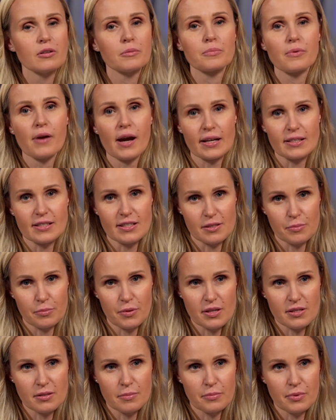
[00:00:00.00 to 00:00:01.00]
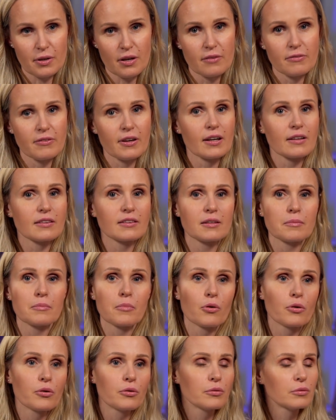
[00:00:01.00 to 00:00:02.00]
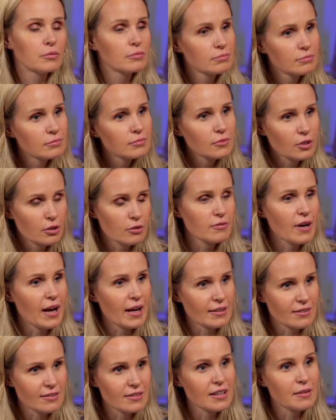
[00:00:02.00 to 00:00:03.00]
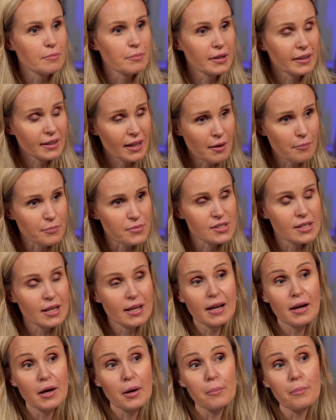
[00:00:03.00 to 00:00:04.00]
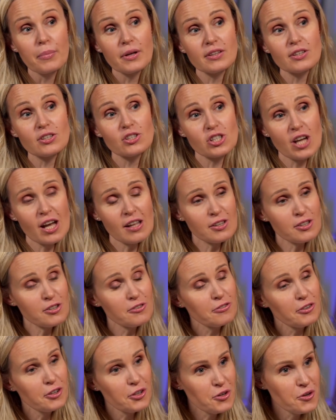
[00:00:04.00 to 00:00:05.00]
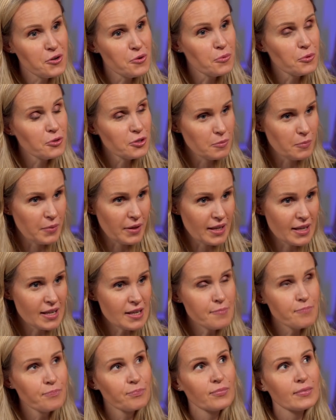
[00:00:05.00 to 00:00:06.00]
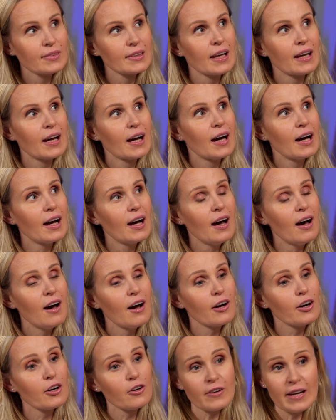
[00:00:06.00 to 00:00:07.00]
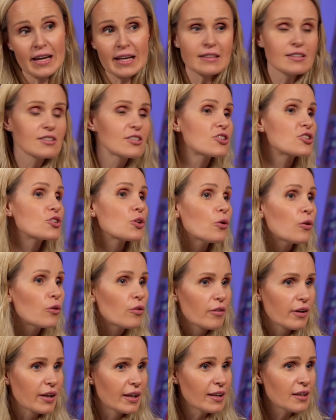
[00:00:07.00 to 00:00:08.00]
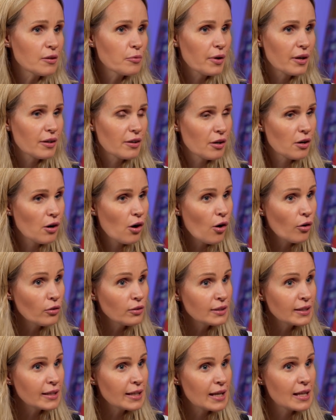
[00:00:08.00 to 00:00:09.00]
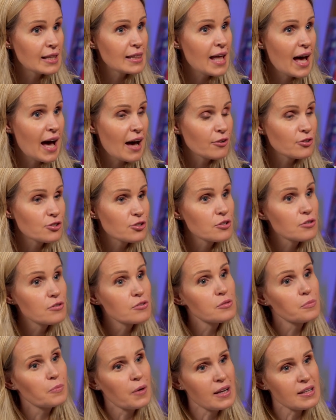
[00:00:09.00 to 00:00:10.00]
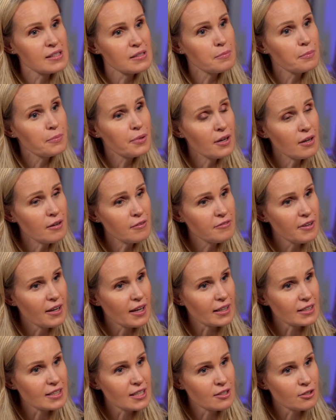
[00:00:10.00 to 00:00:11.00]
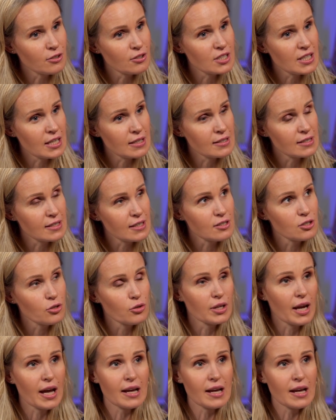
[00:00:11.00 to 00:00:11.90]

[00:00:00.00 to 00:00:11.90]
you practice present perfect, the more correct it becomes. But the challenge for you would be create a story where you're only allowed to use present perfect in your tenses. So it